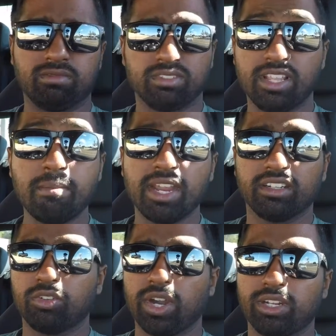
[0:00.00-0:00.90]
they
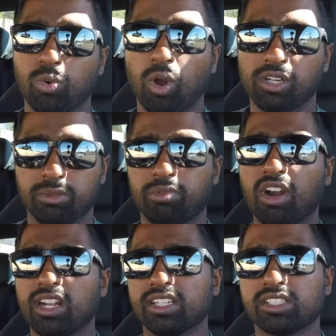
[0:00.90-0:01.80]
made great quality
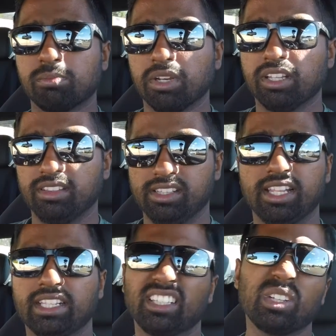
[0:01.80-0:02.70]
products, but
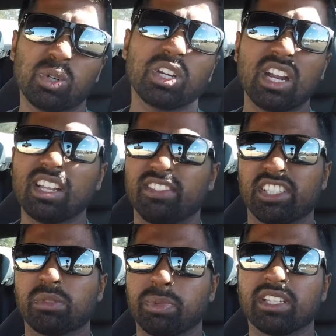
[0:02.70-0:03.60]
like they were kind of
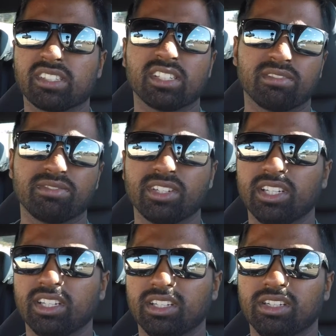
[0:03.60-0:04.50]
expensive.
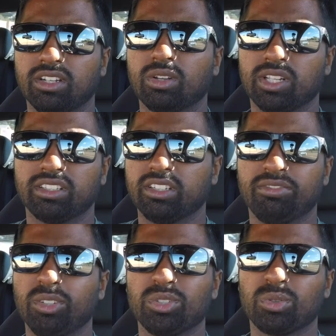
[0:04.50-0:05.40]
You know, like the
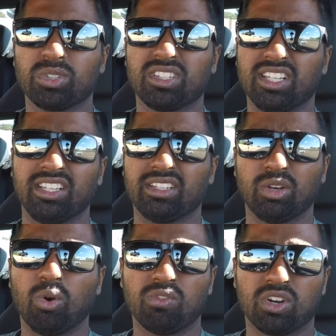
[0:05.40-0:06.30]
diffuser was like
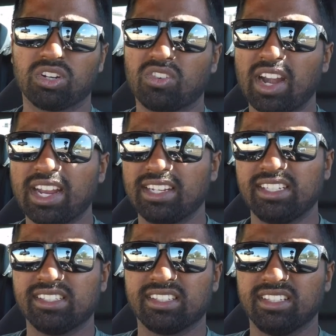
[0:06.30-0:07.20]
over $1,000
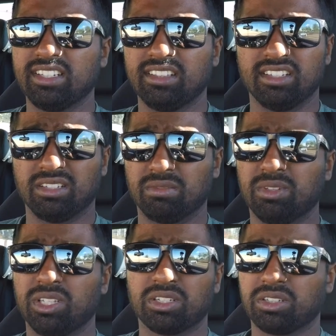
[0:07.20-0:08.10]
easily.
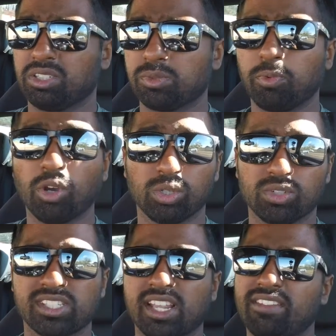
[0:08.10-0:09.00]
The spoiler
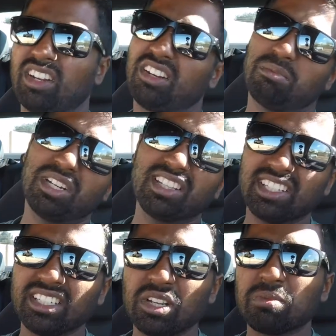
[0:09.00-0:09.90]
was $700. But
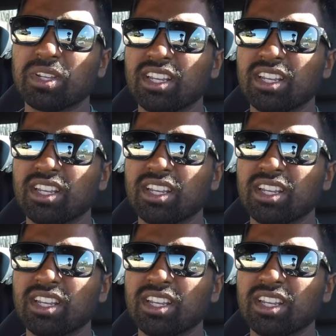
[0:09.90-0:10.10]
you know,